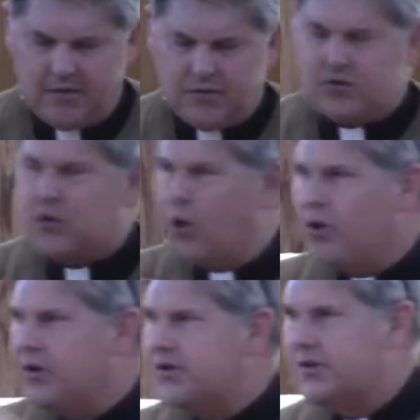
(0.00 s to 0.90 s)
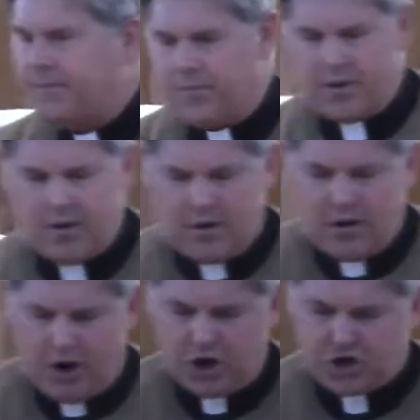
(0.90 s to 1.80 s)
Souls
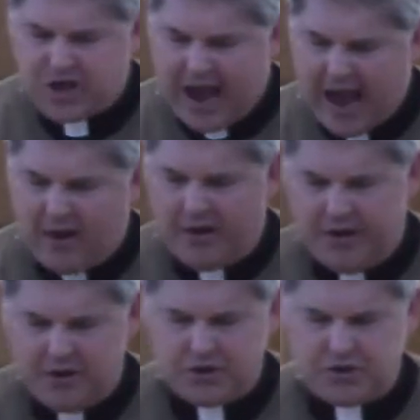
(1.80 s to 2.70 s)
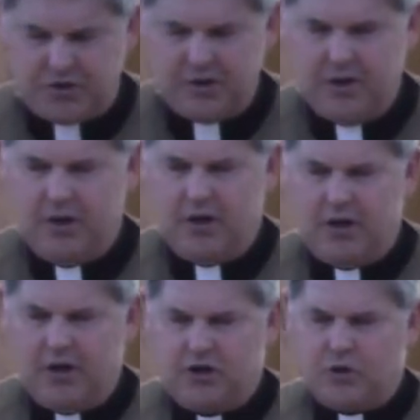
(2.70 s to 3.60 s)
are challenged
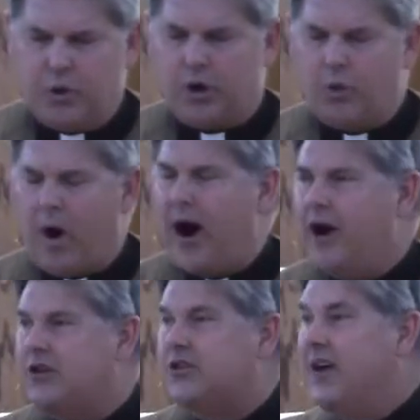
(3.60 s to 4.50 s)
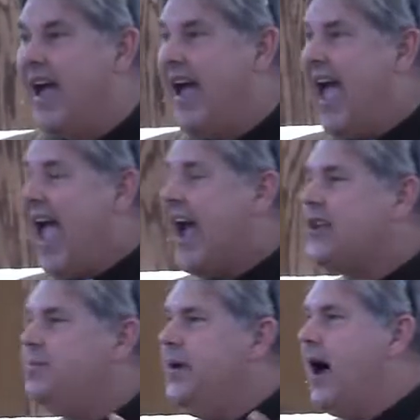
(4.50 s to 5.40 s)
to require to
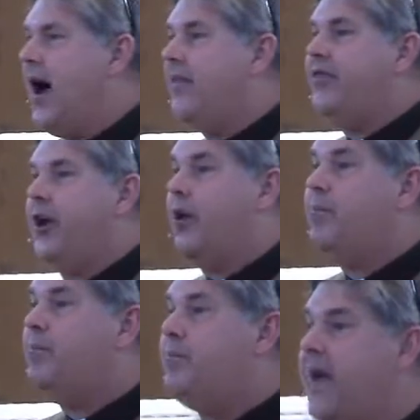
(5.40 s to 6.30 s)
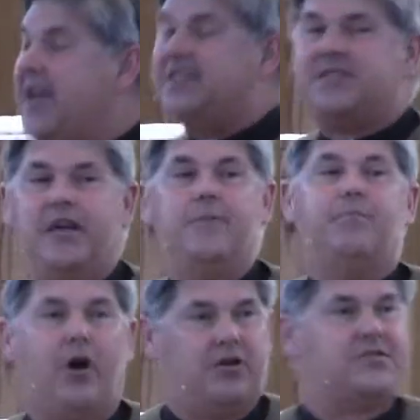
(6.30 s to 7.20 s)
act beyond their base
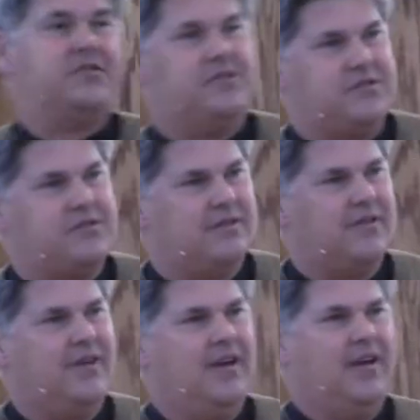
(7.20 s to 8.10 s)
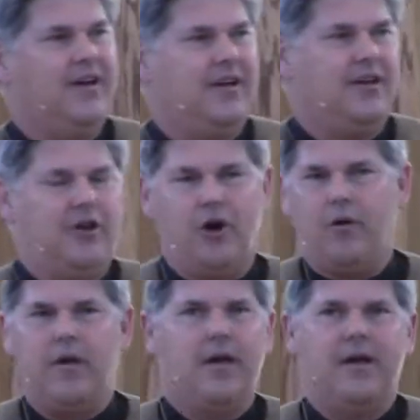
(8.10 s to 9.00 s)
impulses. You
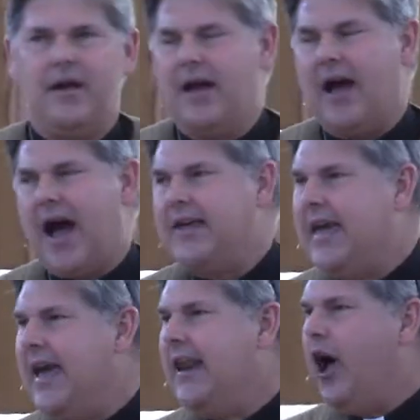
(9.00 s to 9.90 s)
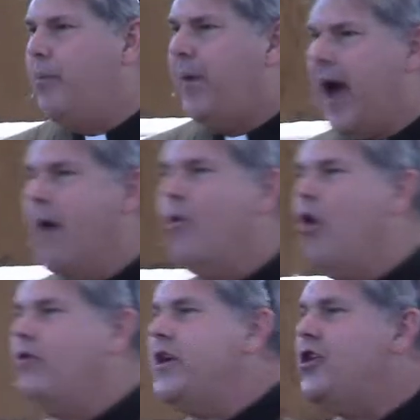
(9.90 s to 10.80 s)
know, I can't help it. I'm
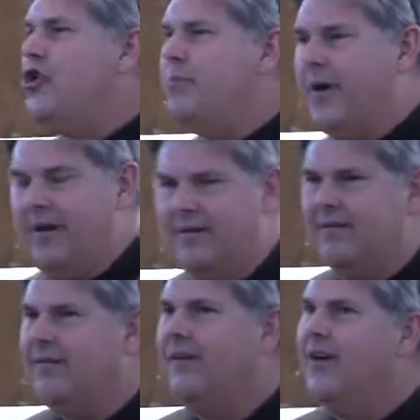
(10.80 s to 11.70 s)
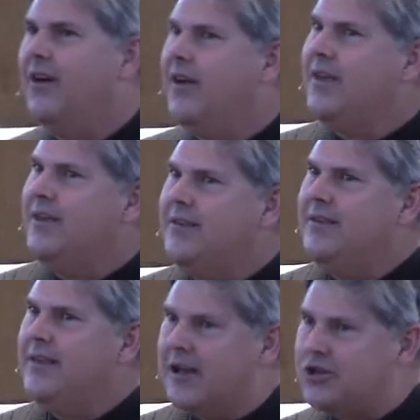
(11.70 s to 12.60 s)
only human.
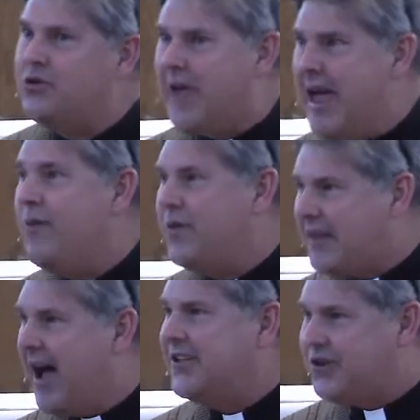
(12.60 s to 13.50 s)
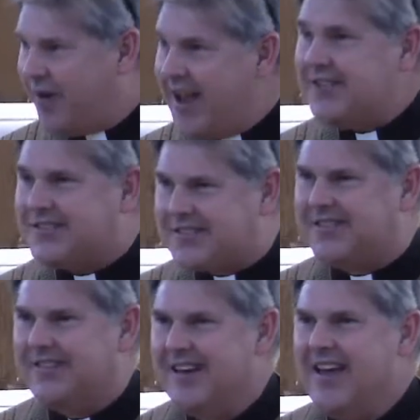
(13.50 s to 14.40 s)
Yes, you can with God's grace.